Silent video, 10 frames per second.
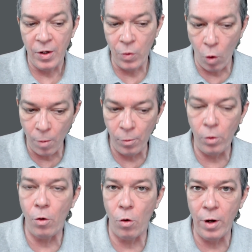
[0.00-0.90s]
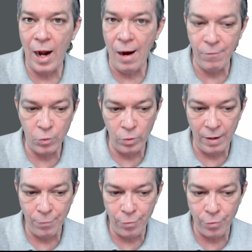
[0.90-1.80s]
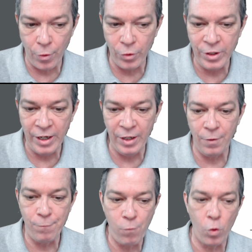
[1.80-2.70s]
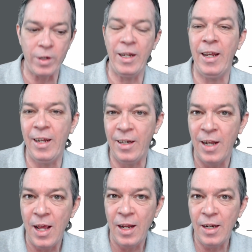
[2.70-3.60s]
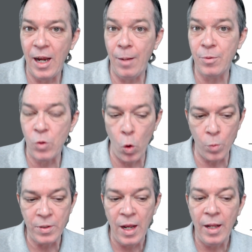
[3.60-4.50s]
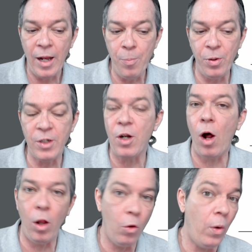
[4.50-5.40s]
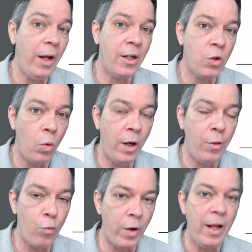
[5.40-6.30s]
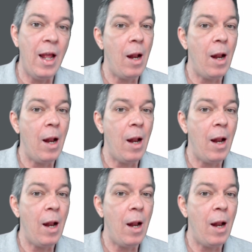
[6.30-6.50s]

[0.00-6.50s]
Normal, on average, we have 13 to 14 named storms. They put us all the way to 23.